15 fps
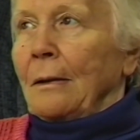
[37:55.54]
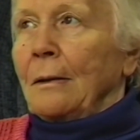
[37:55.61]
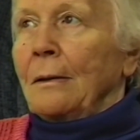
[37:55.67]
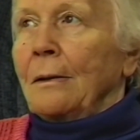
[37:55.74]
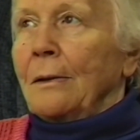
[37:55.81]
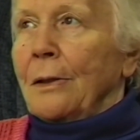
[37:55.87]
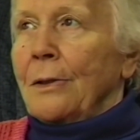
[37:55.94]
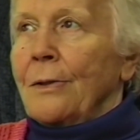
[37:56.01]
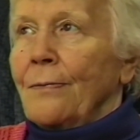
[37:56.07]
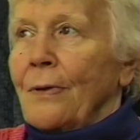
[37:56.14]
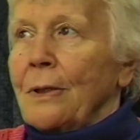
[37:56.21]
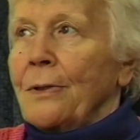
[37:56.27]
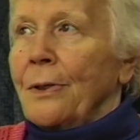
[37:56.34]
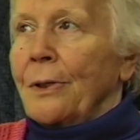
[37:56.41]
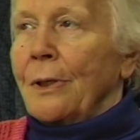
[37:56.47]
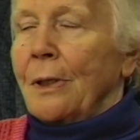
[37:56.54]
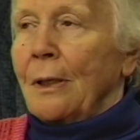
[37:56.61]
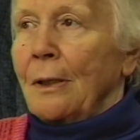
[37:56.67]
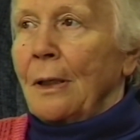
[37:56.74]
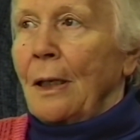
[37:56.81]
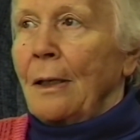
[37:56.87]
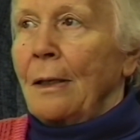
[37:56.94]
And this was
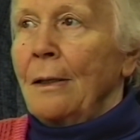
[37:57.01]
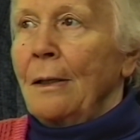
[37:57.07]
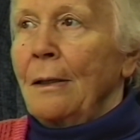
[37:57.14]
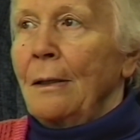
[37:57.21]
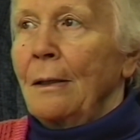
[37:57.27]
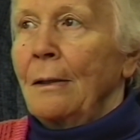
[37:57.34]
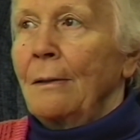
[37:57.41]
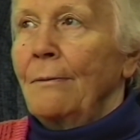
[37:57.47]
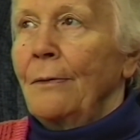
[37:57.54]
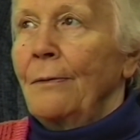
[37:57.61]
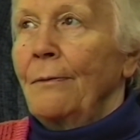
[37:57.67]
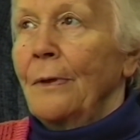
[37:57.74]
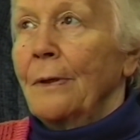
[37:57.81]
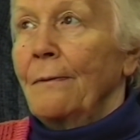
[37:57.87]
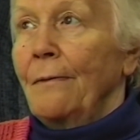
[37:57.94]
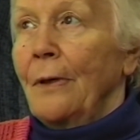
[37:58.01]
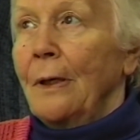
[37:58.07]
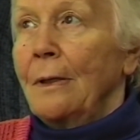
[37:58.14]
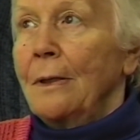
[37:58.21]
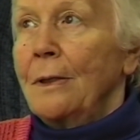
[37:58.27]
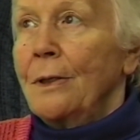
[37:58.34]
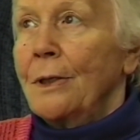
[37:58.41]
then, and we were
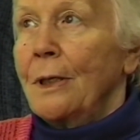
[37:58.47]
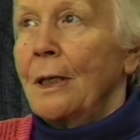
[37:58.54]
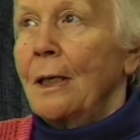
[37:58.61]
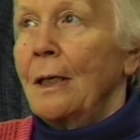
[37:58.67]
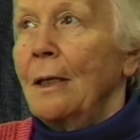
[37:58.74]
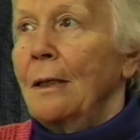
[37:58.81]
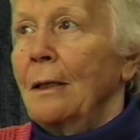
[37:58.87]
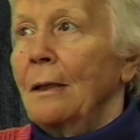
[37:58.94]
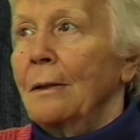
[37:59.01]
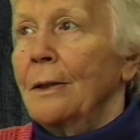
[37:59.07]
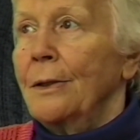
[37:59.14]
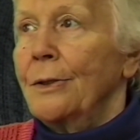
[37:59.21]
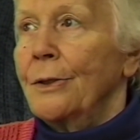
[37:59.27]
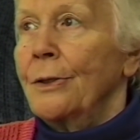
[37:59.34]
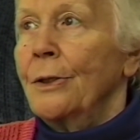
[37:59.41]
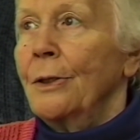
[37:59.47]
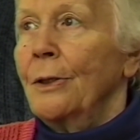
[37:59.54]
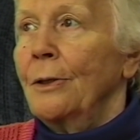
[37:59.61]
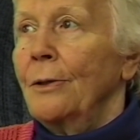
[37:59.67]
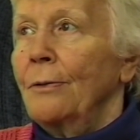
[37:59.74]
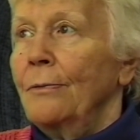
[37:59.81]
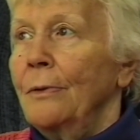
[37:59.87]
very sad listening
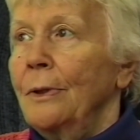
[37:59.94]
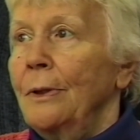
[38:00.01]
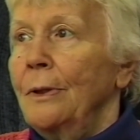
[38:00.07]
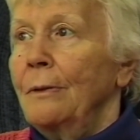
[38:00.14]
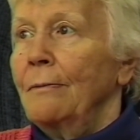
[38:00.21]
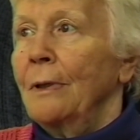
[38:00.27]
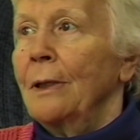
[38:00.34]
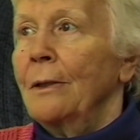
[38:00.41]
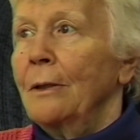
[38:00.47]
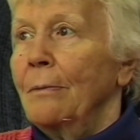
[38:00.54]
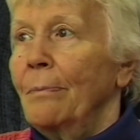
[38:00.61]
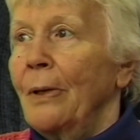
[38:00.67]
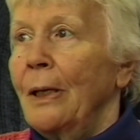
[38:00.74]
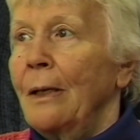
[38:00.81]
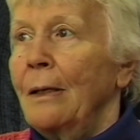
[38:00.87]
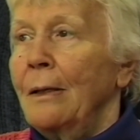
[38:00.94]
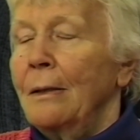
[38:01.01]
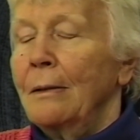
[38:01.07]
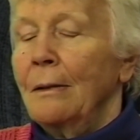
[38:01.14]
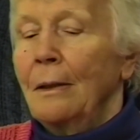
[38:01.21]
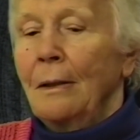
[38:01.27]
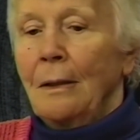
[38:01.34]
to it, went
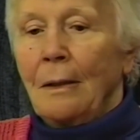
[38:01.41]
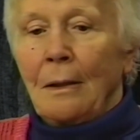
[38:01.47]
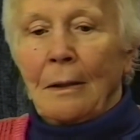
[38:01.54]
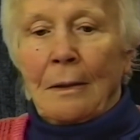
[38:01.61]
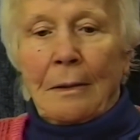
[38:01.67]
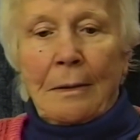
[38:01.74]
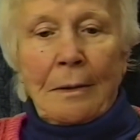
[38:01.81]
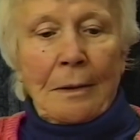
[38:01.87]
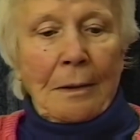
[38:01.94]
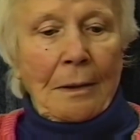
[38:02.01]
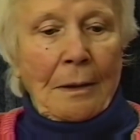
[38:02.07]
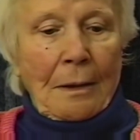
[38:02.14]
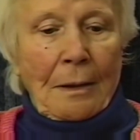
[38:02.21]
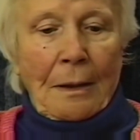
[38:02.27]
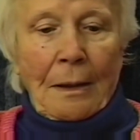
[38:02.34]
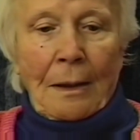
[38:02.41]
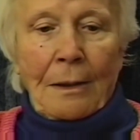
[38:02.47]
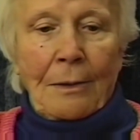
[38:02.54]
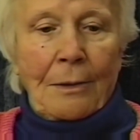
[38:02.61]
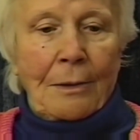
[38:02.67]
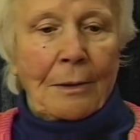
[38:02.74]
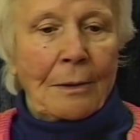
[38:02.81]
back,
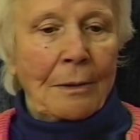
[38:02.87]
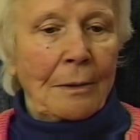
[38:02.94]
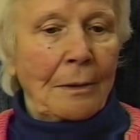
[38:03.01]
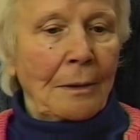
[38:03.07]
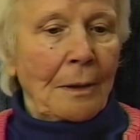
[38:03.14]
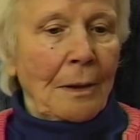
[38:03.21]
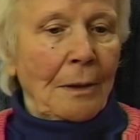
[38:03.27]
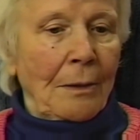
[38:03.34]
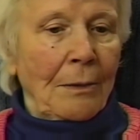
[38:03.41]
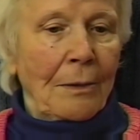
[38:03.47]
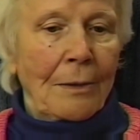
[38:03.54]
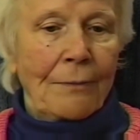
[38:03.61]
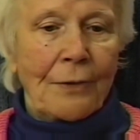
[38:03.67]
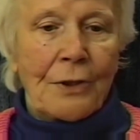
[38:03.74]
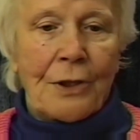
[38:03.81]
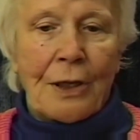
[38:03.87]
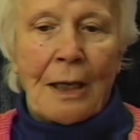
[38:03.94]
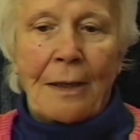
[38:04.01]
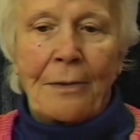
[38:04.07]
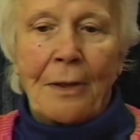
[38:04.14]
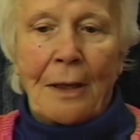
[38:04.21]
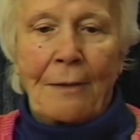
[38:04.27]
and all of a
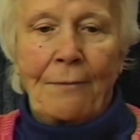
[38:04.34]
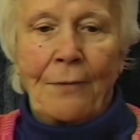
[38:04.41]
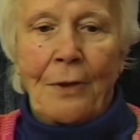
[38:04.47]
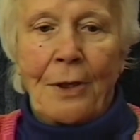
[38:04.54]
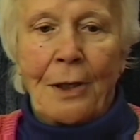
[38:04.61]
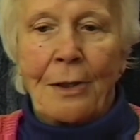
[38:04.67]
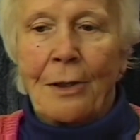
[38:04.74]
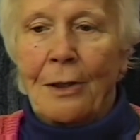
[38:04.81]
sudden everything